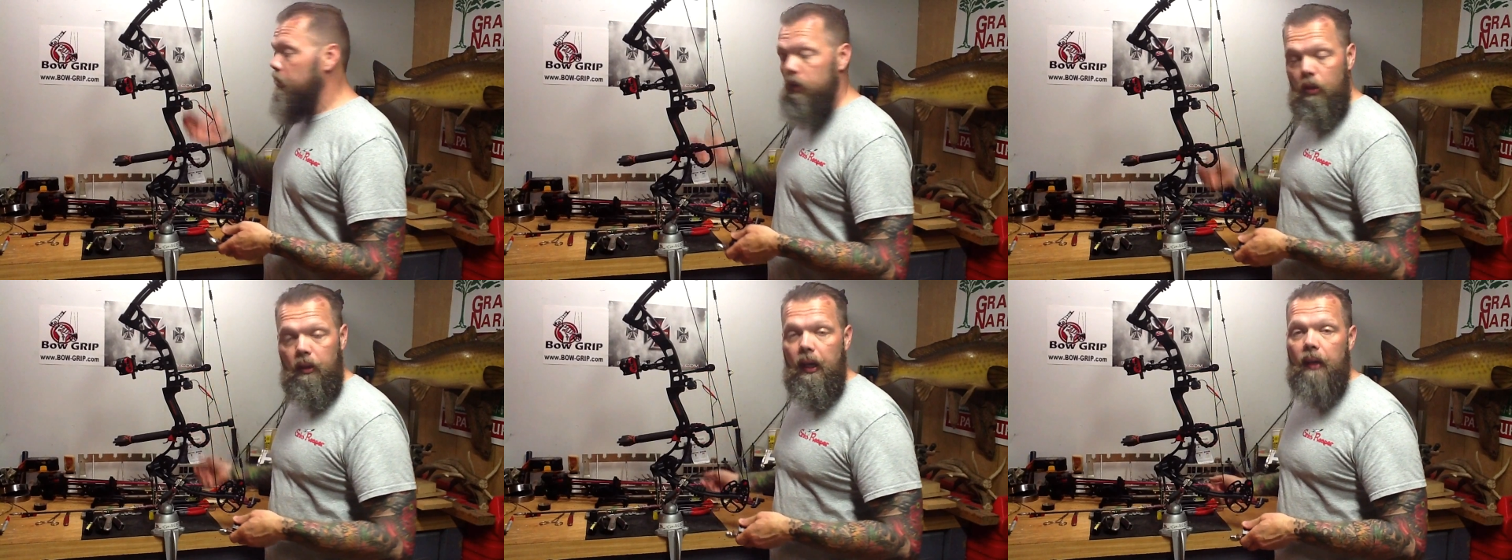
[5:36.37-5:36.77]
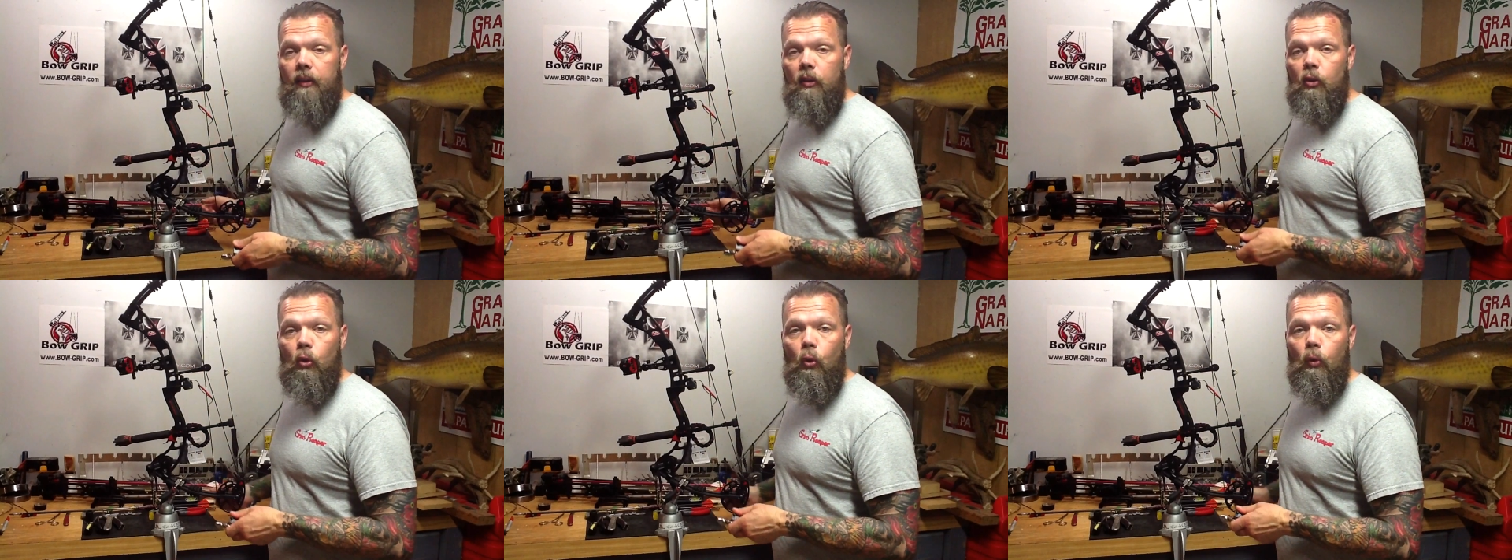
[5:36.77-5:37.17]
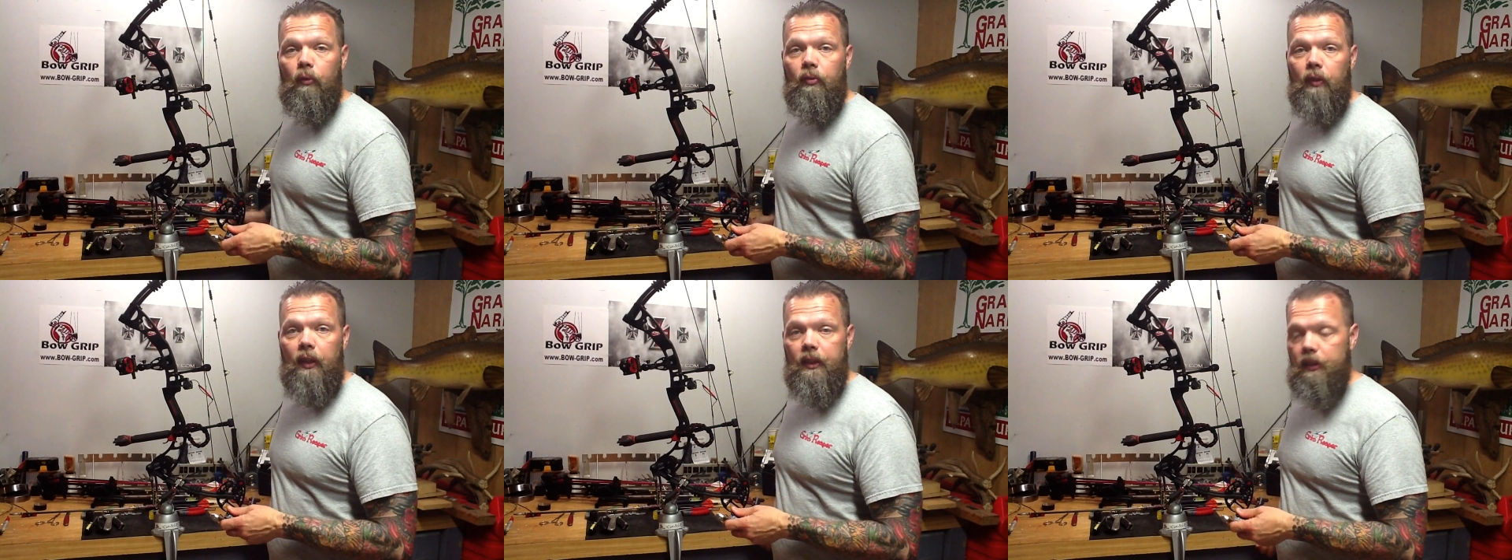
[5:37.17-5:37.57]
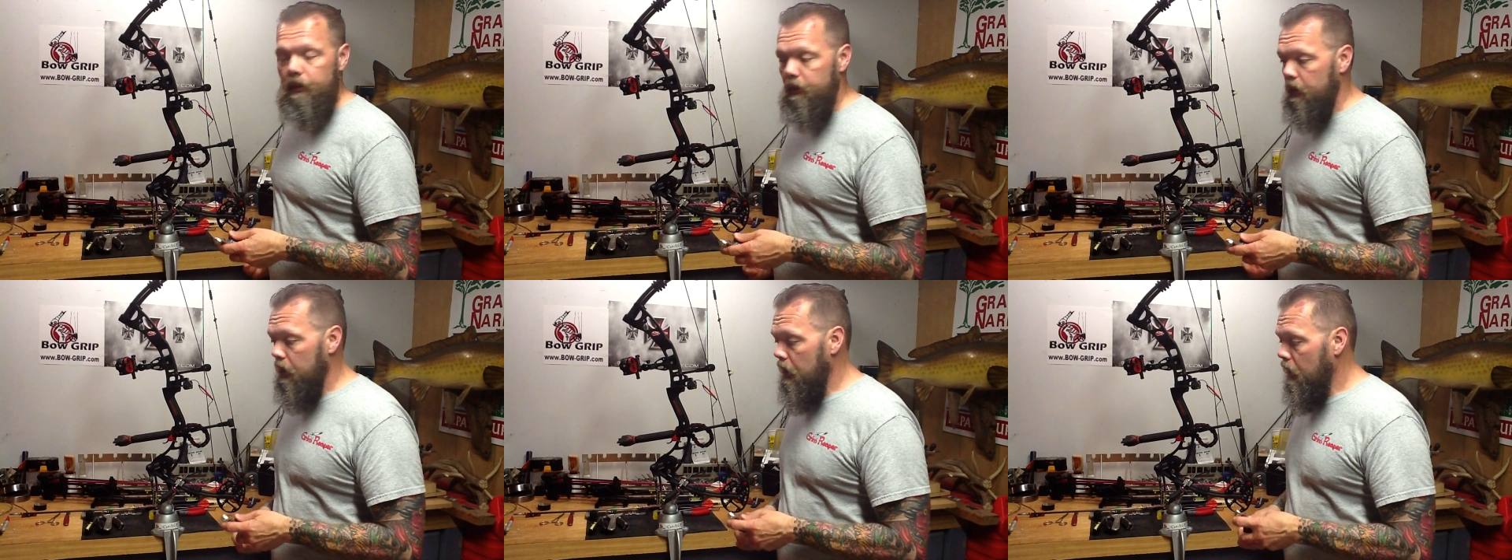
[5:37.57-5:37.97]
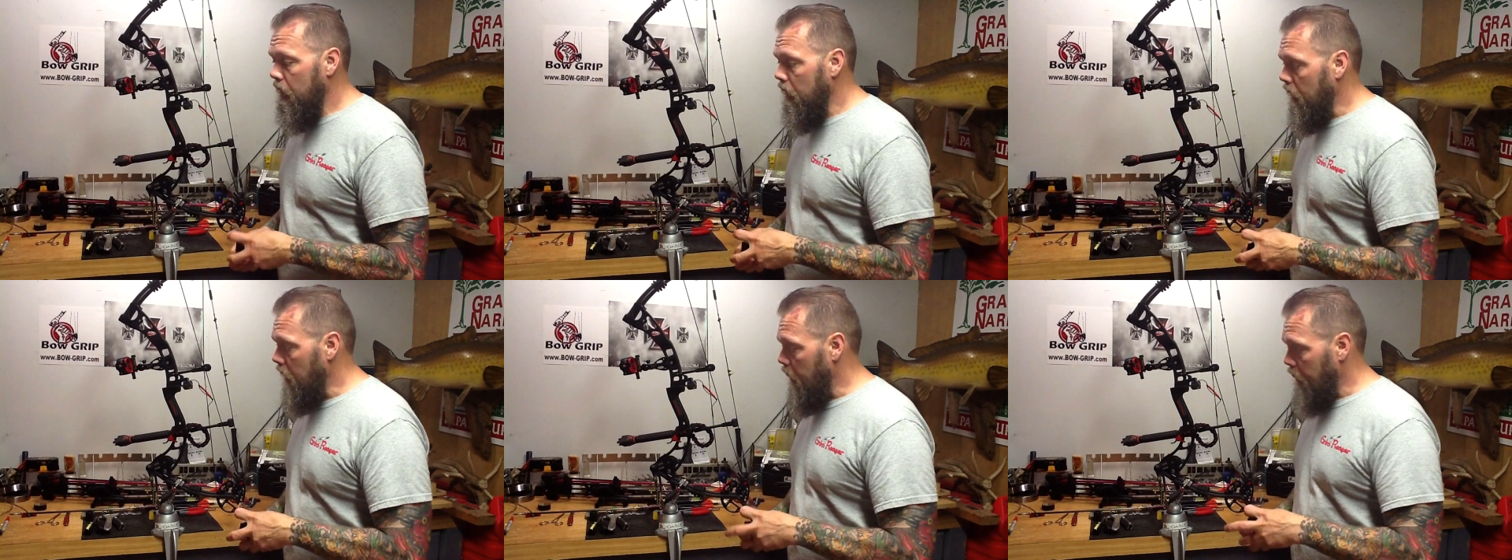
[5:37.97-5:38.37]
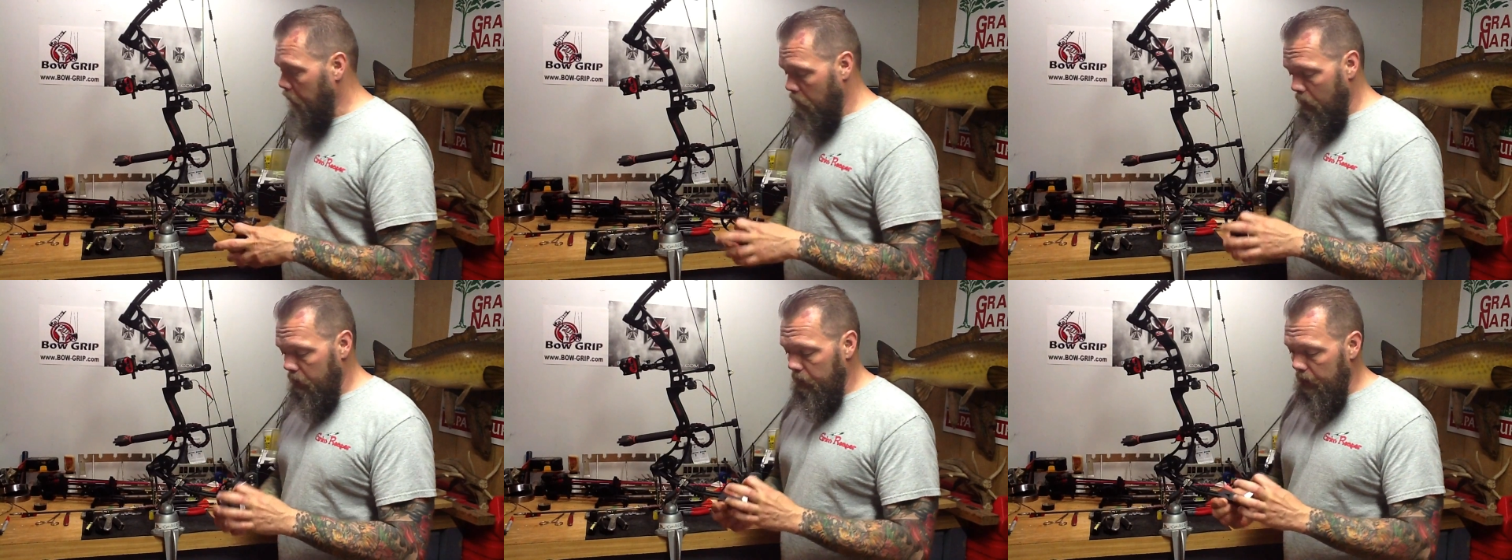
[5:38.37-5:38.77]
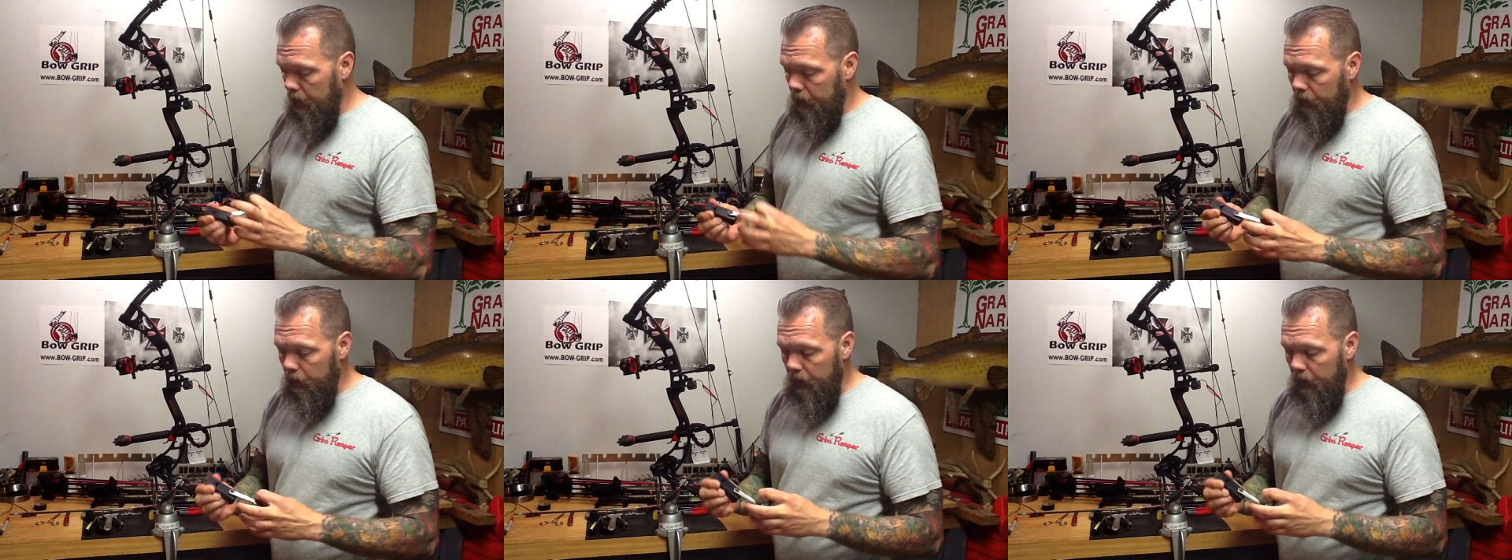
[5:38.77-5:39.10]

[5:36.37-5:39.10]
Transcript: You got the tool to fix it. Number one thing